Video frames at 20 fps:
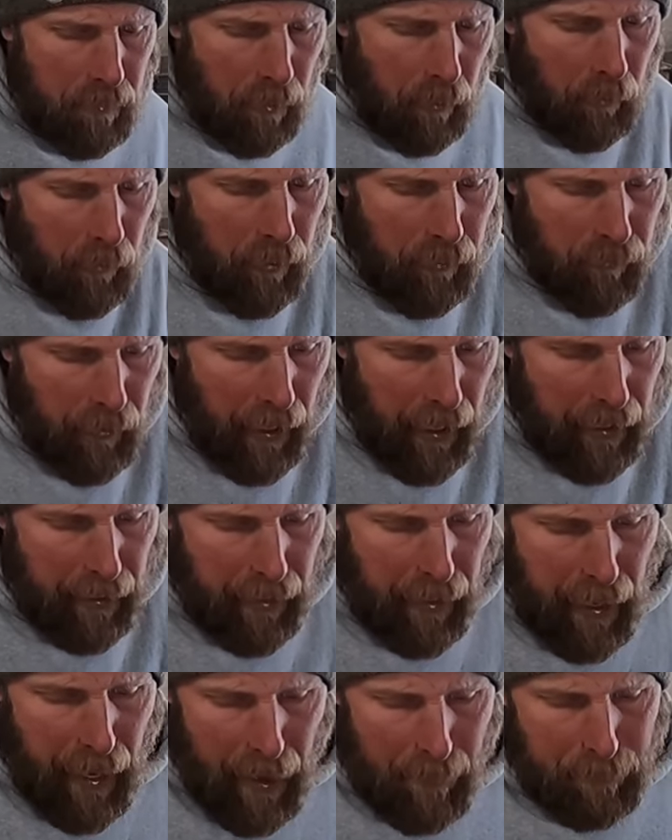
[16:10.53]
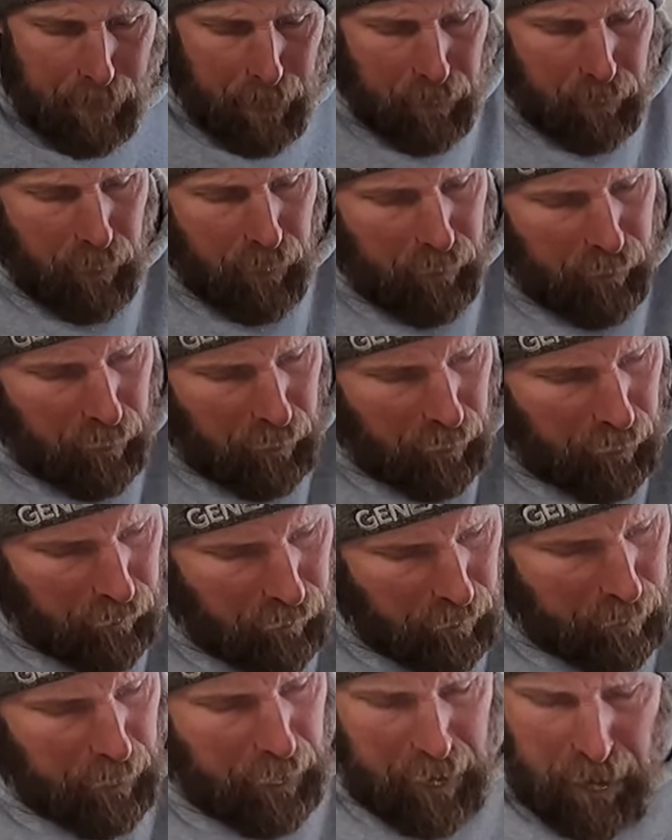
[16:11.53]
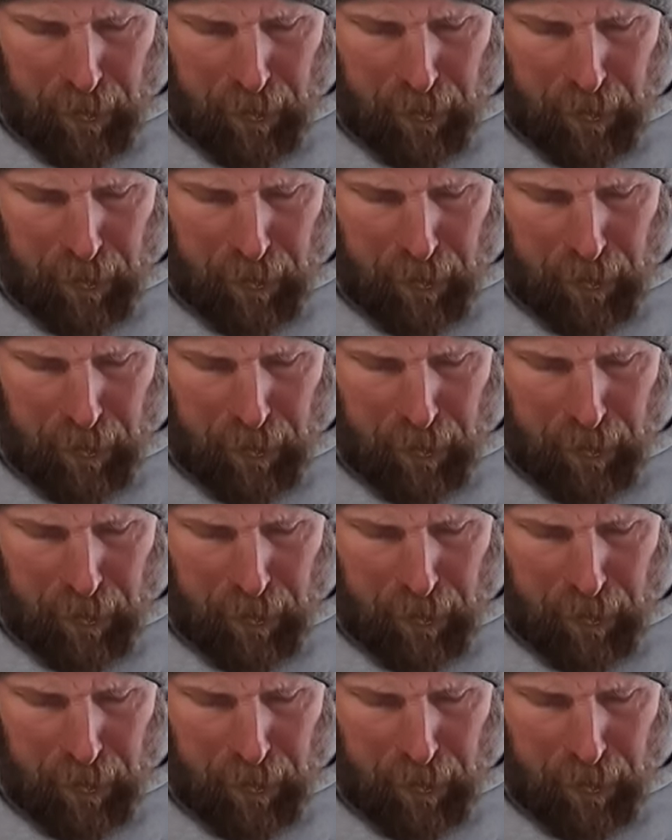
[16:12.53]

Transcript: But we've had it happen. We've learned from